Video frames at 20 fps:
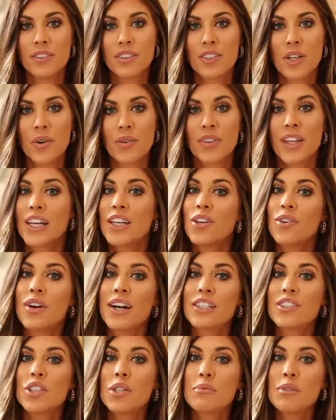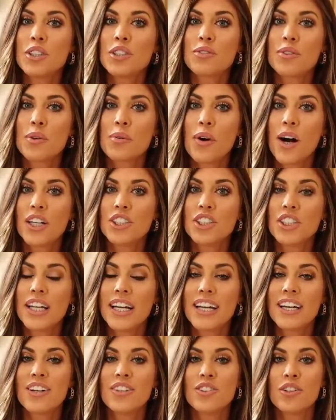So thank you guys so much for watching.